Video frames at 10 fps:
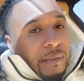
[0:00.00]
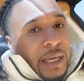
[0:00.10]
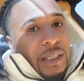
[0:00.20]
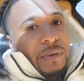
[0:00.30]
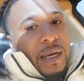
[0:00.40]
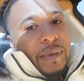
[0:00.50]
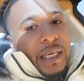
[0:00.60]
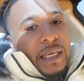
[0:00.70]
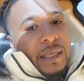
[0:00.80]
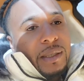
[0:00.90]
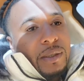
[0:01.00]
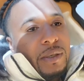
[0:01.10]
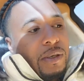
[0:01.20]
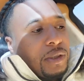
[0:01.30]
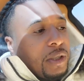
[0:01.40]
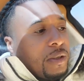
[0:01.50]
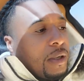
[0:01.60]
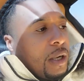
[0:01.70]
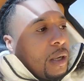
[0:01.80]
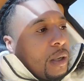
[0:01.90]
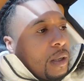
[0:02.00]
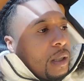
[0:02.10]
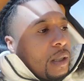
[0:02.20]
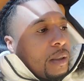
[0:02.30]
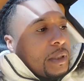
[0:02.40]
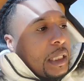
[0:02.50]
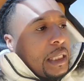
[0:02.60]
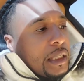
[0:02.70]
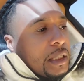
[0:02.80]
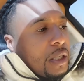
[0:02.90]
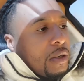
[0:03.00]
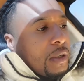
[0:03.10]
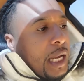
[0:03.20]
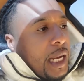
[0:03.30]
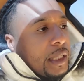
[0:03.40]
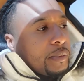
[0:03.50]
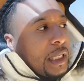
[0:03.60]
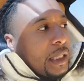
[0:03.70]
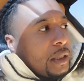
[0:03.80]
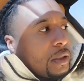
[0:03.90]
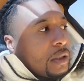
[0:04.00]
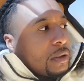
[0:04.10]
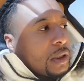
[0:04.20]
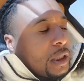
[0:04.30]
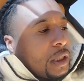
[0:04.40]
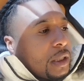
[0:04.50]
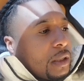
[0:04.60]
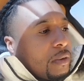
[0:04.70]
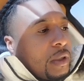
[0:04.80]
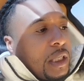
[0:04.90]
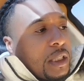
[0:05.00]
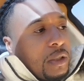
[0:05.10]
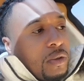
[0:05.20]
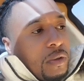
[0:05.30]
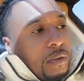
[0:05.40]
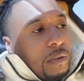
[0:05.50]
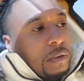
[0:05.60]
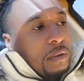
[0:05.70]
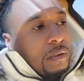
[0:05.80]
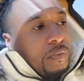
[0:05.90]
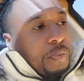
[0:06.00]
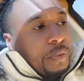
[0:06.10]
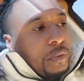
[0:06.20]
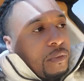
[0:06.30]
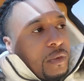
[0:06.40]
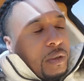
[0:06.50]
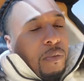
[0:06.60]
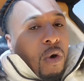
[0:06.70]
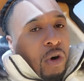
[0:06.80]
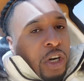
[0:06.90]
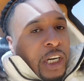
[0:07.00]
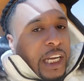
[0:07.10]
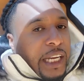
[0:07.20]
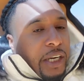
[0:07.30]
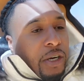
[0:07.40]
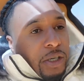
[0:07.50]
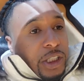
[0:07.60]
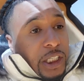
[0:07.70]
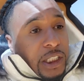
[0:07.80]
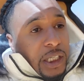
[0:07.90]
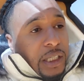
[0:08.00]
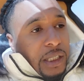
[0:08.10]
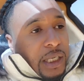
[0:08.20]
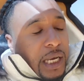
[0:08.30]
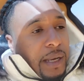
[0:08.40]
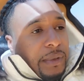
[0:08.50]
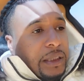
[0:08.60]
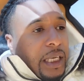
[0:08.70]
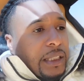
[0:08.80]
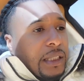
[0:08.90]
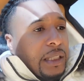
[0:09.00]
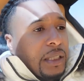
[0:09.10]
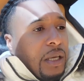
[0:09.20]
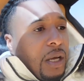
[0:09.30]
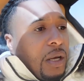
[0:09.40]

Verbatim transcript: that's what I'm gonna get, you know. So um, to each his own, guys, man. You know, shit. We need to do more encouraging each other in the comment section than